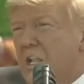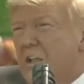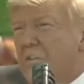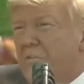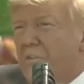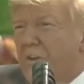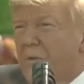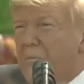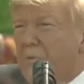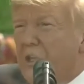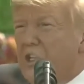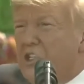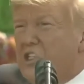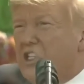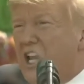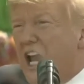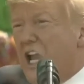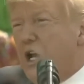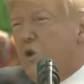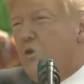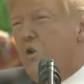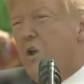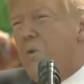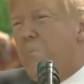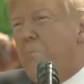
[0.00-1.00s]
from the
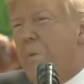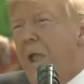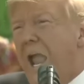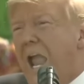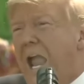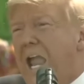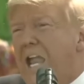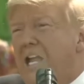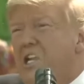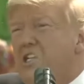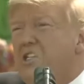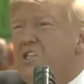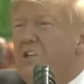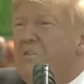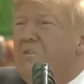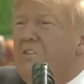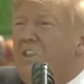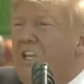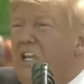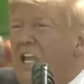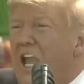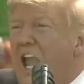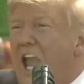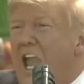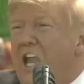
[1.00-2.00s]
sacred banks of
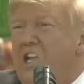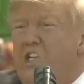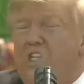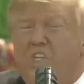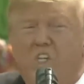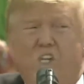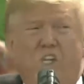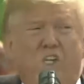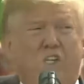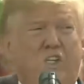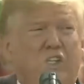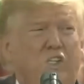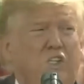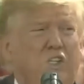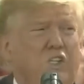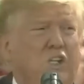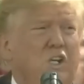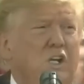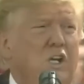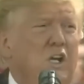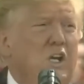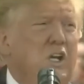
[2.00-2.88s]
the Ganges